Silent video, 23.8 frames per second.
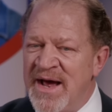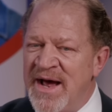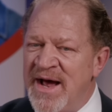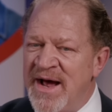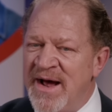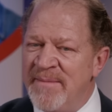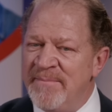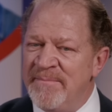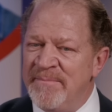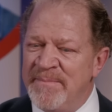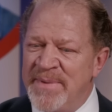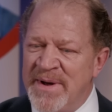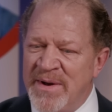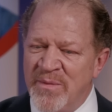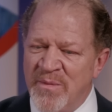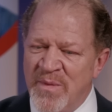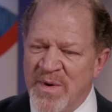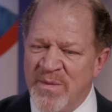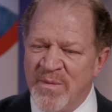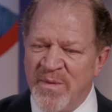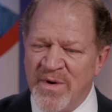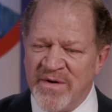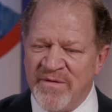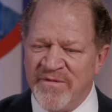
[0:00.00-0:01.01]
But
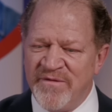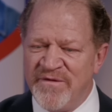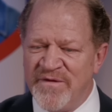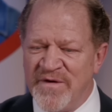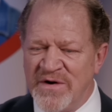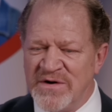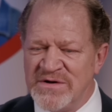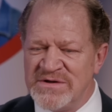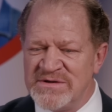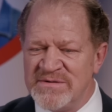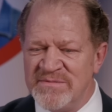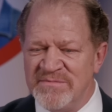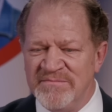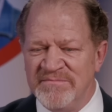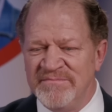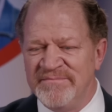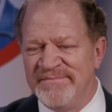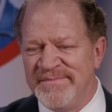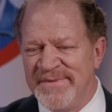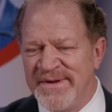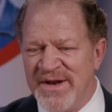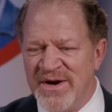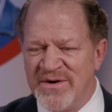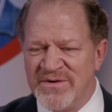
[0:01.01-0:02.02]
when we're first,
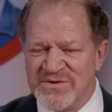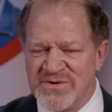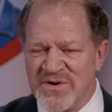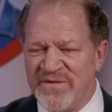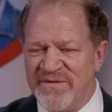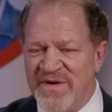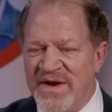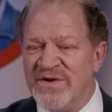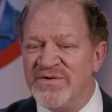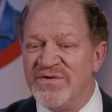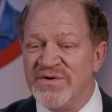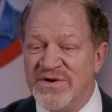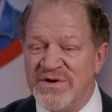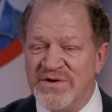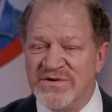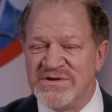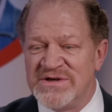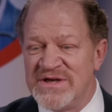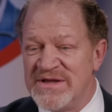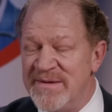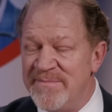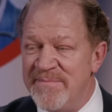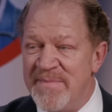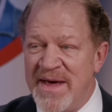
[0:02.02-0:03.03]
sort of introduced
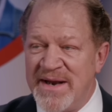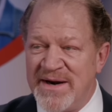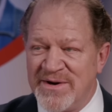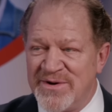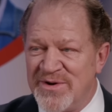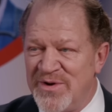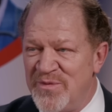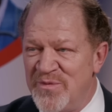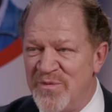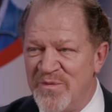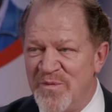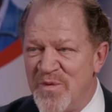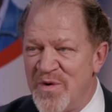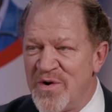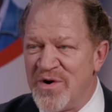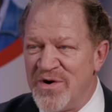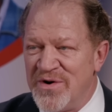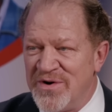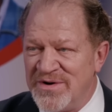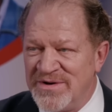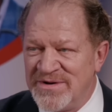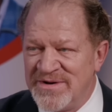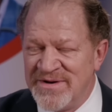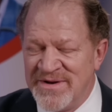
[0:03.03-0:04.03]
to the medical
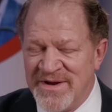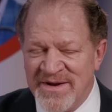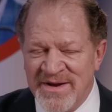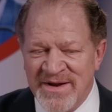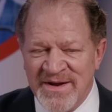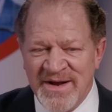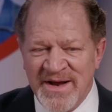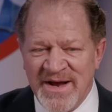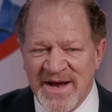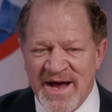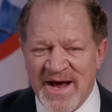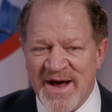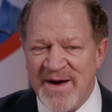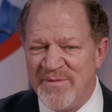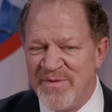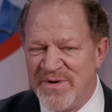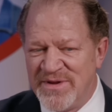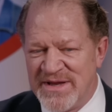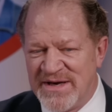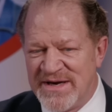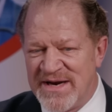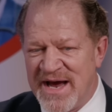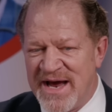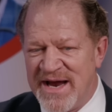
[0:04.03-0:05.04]
world
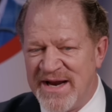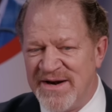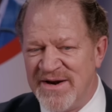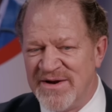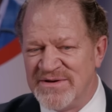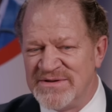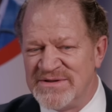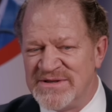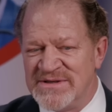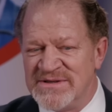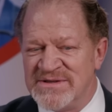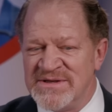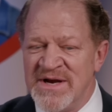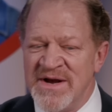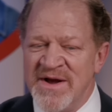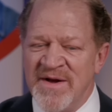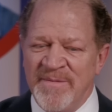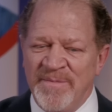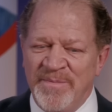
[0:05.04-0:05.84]
with a diagnosis,